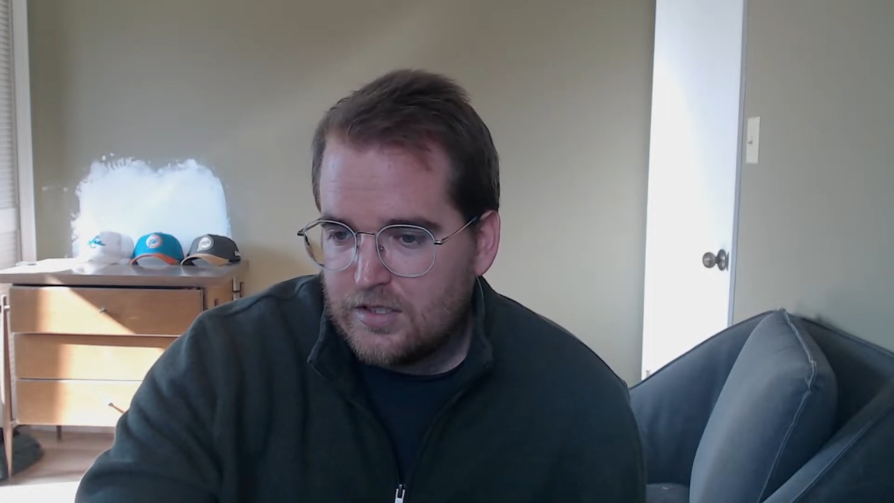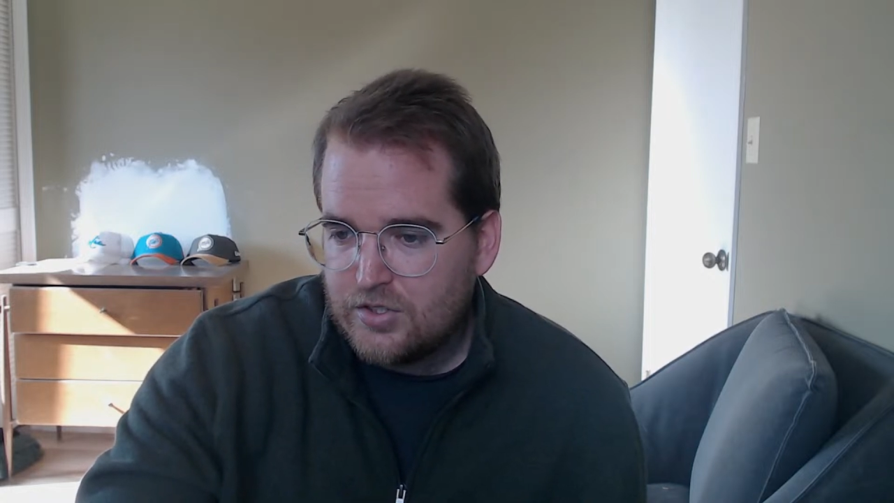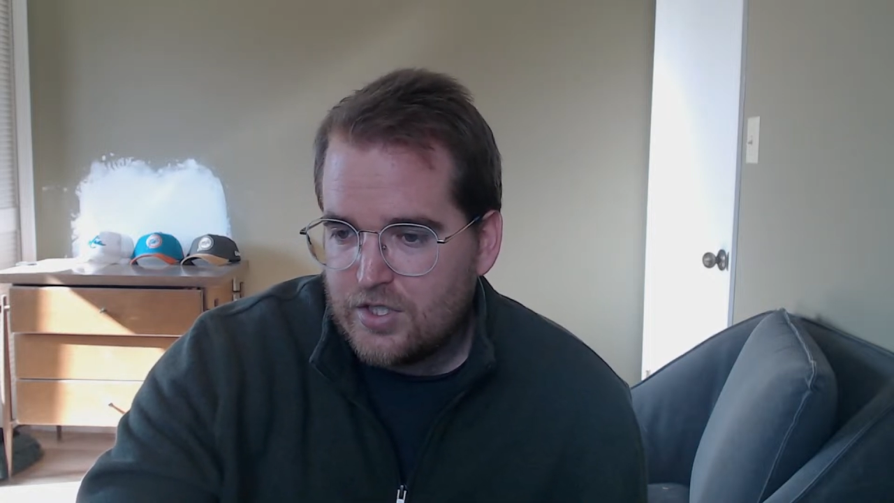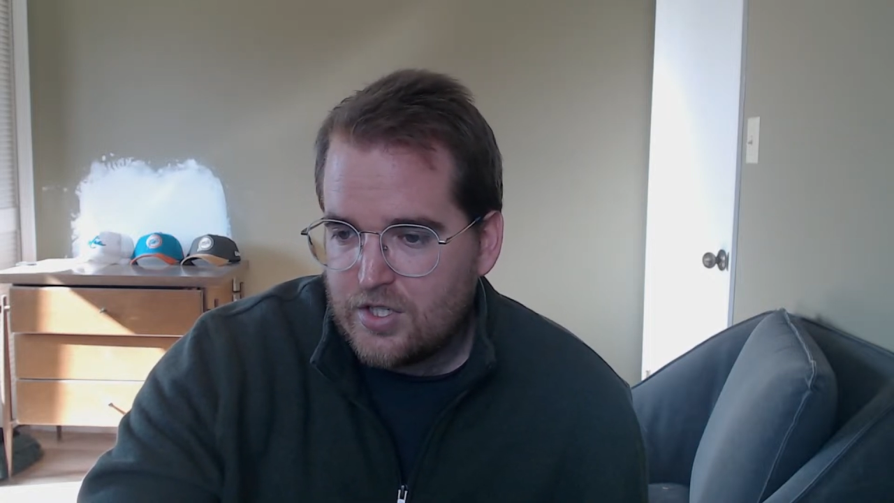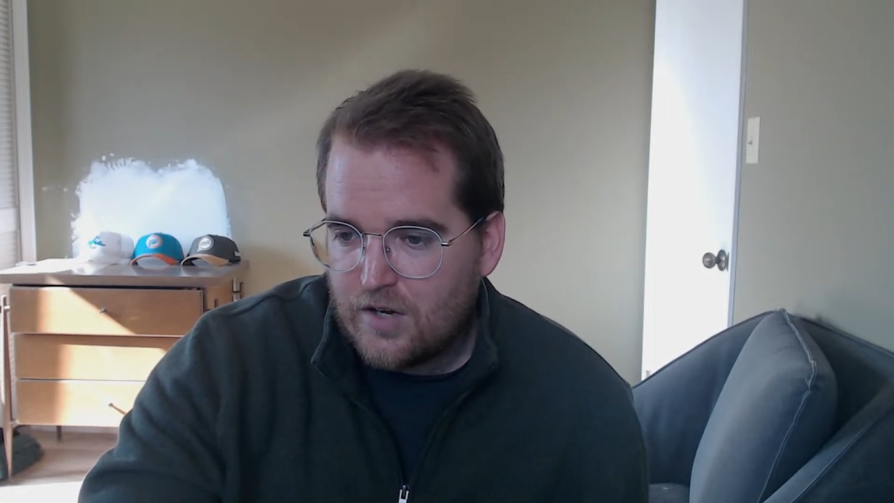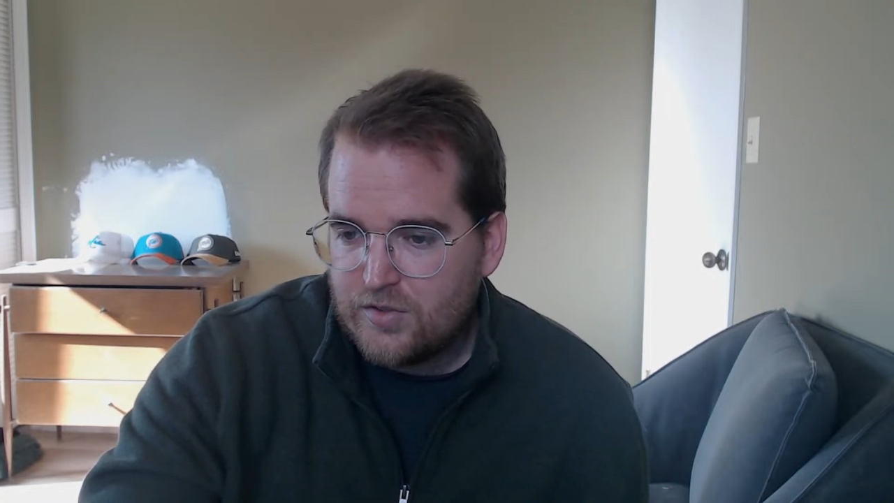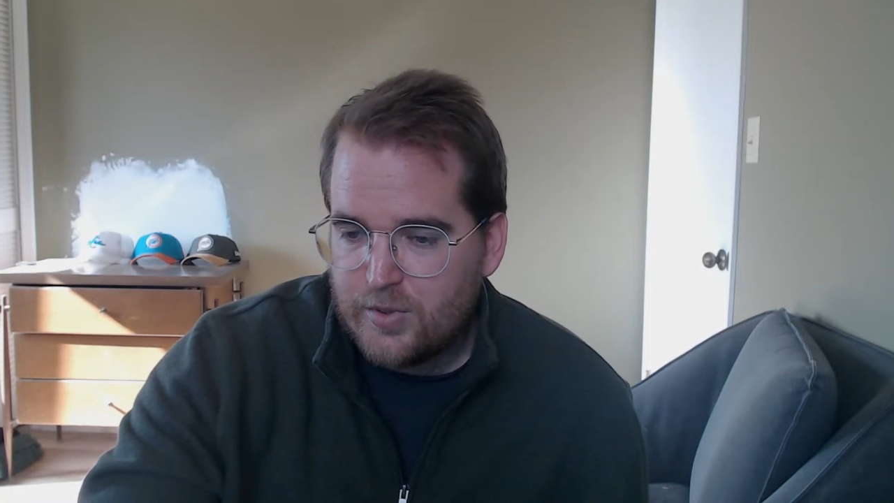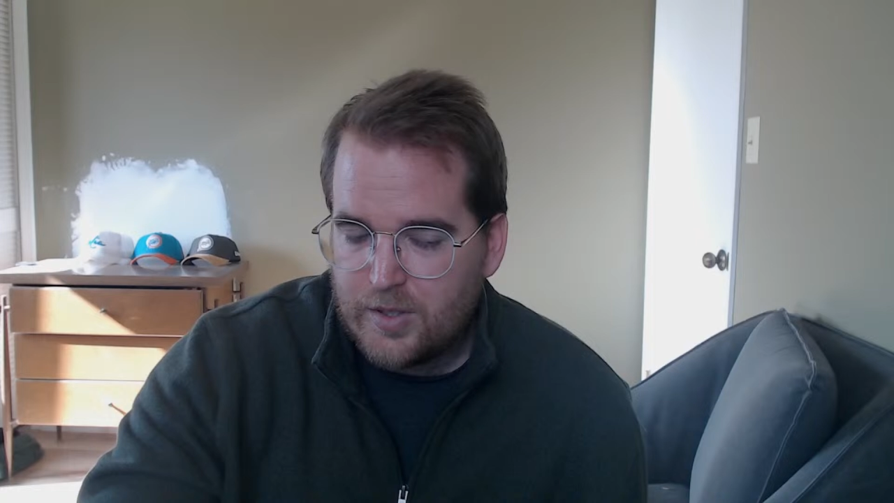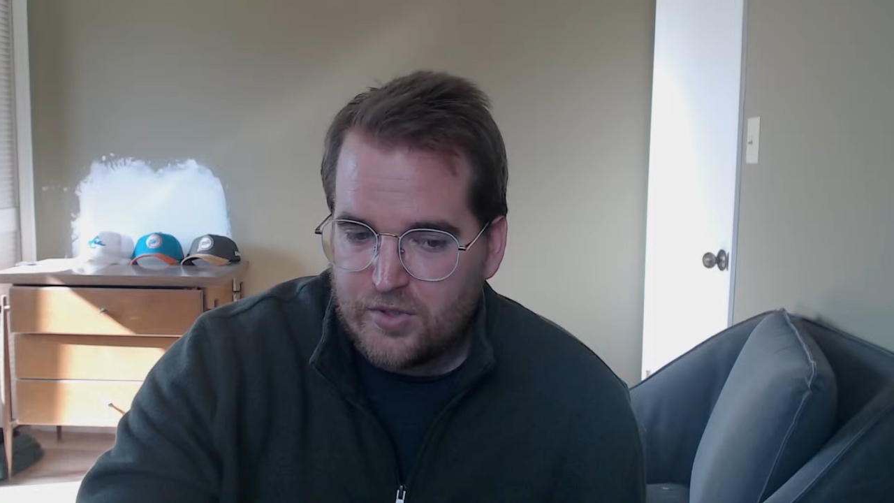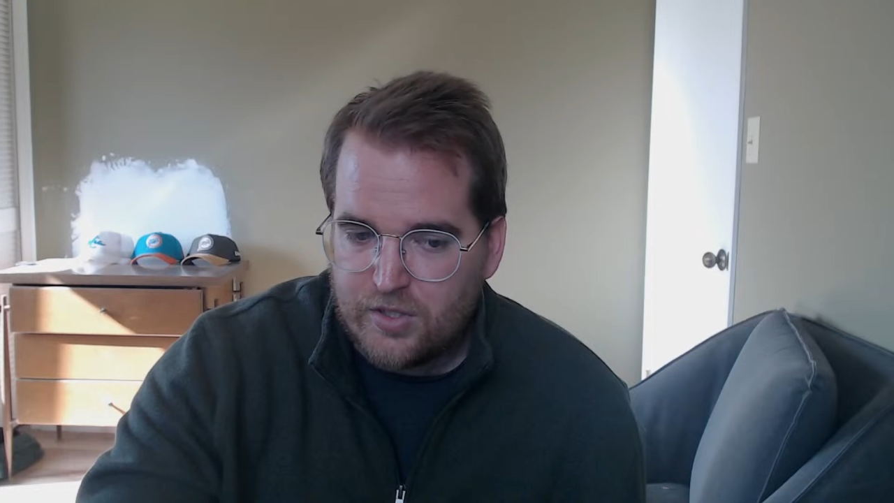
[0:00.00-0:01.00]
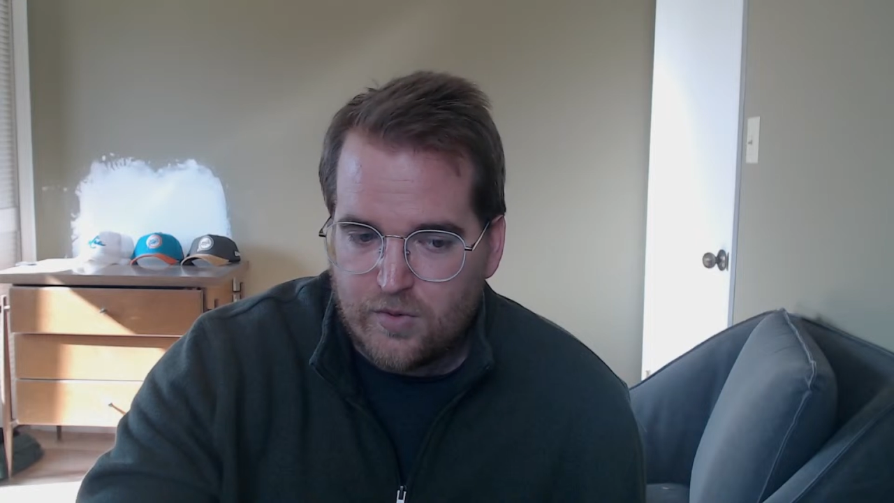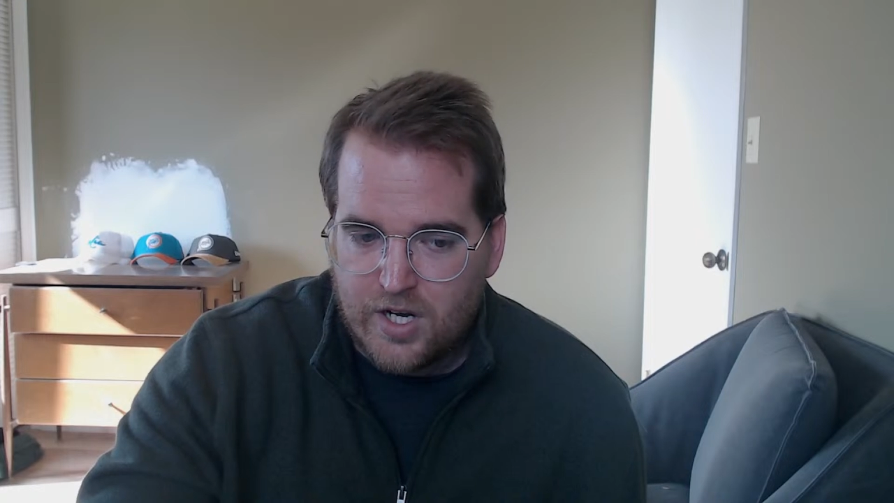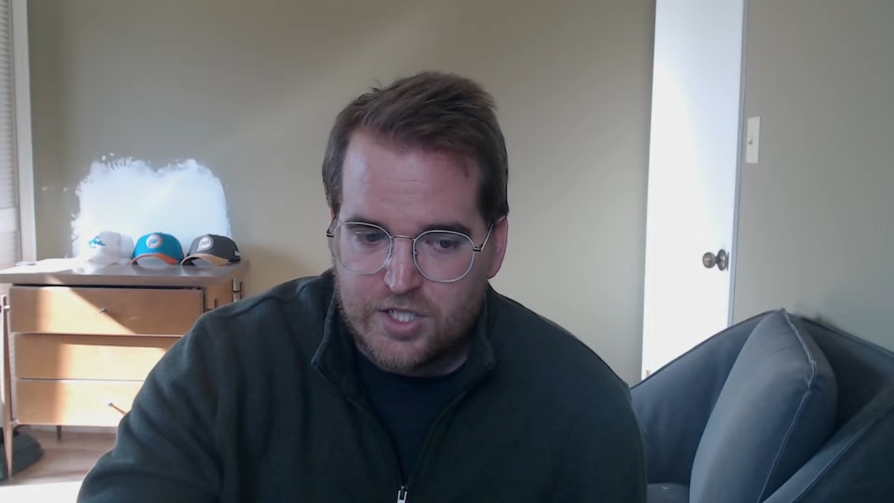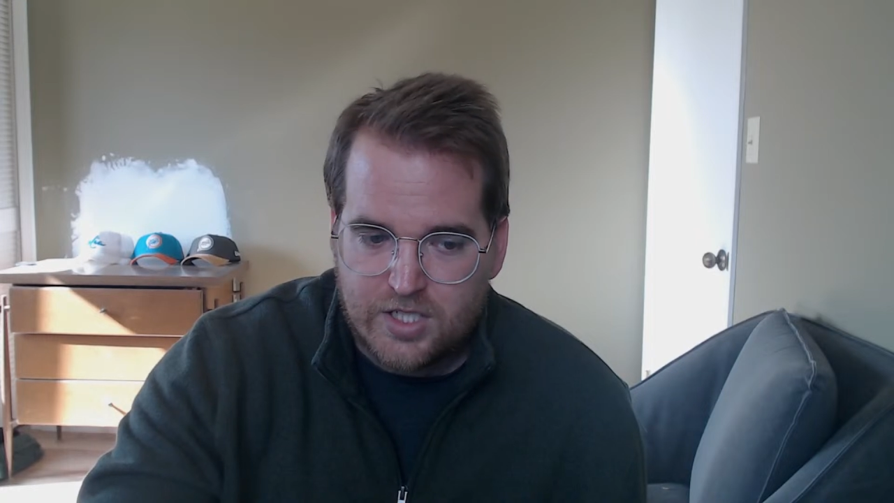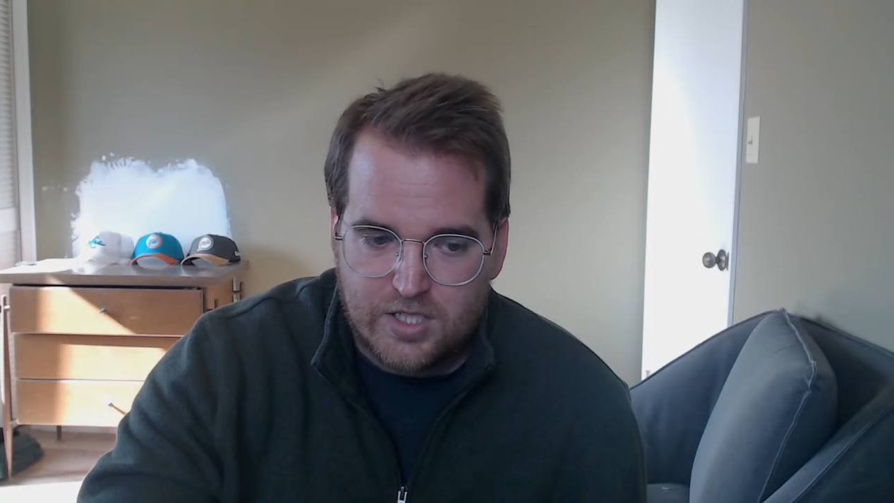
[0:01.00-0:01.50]
Should the Dolphins play Malik
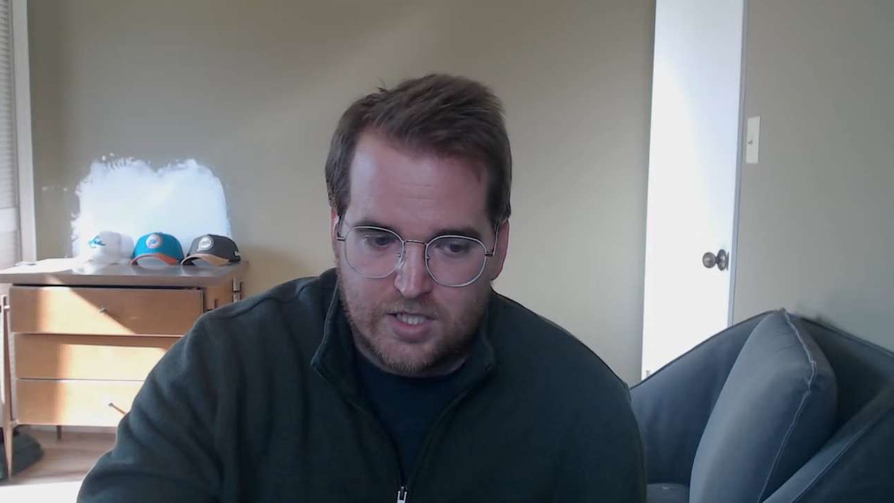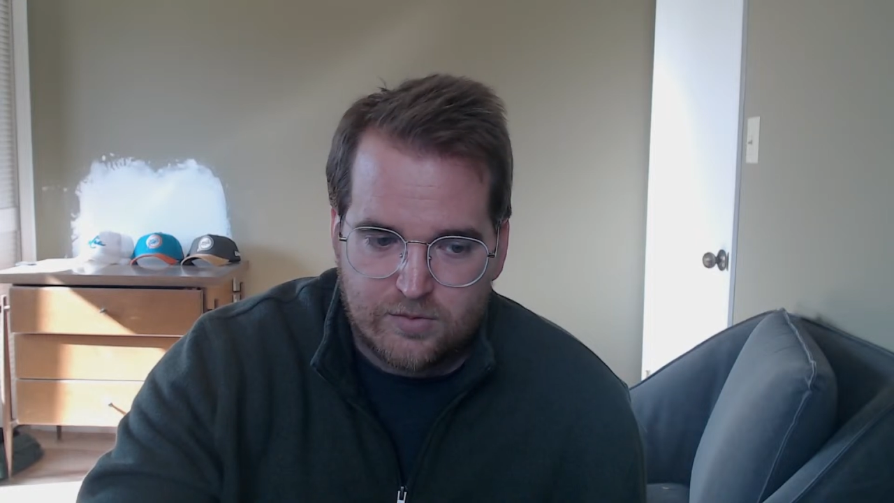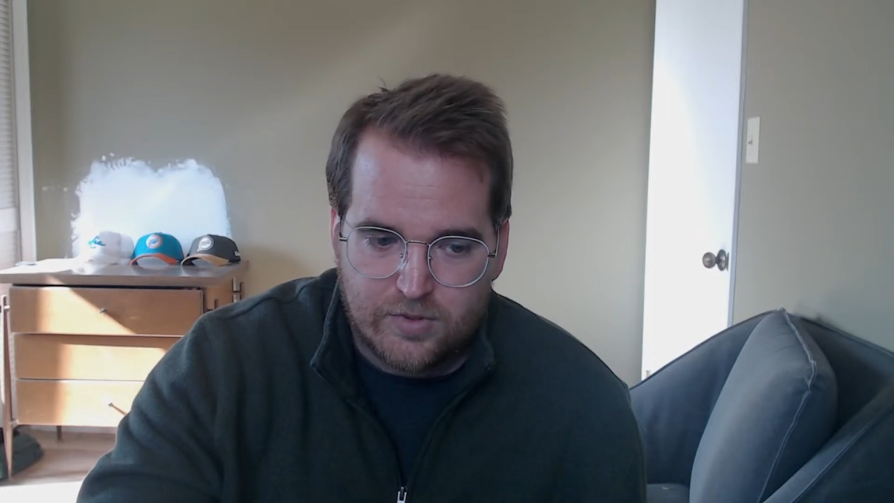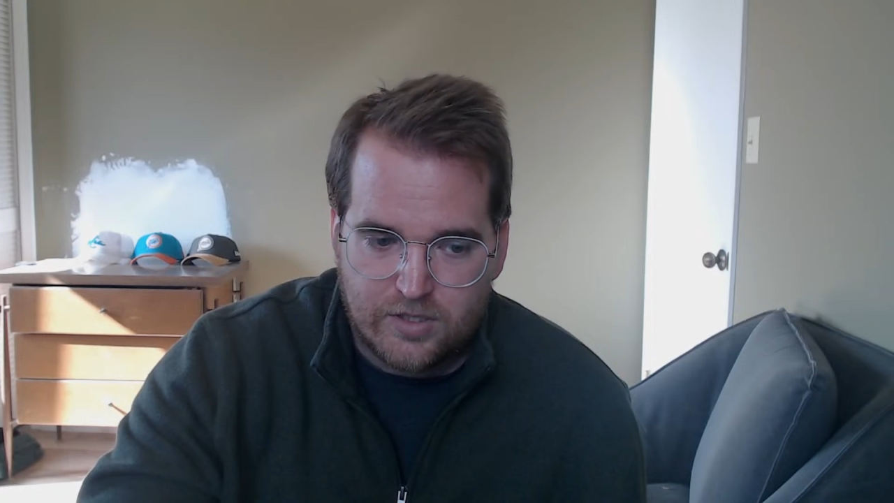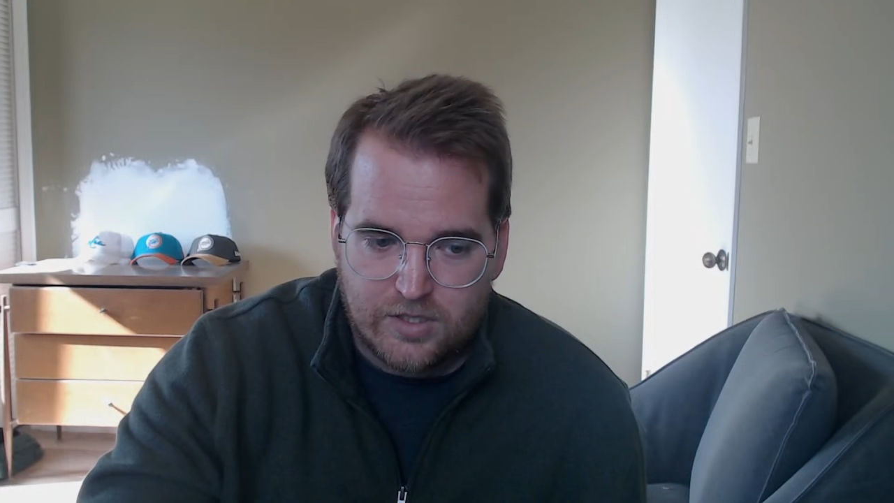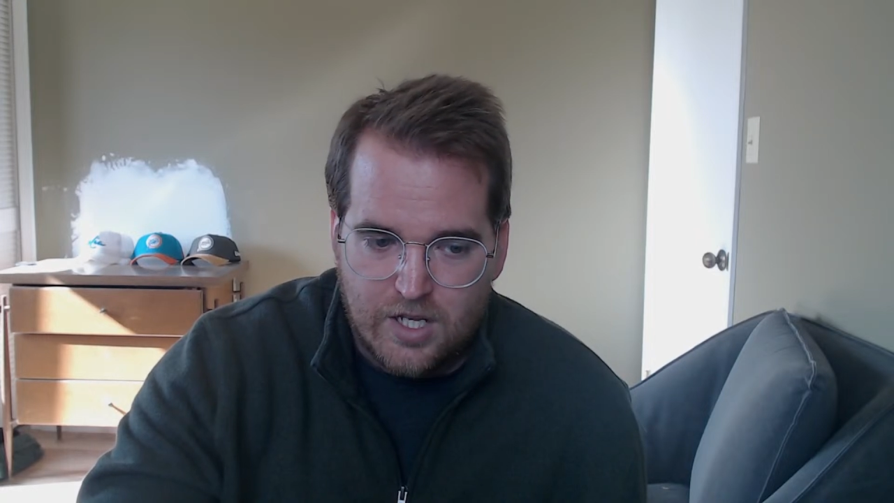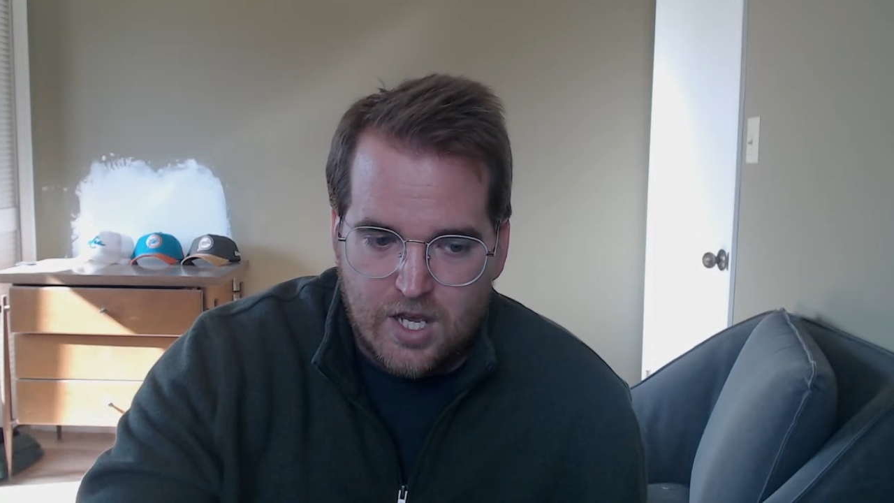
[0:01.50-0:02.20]
Washington next more?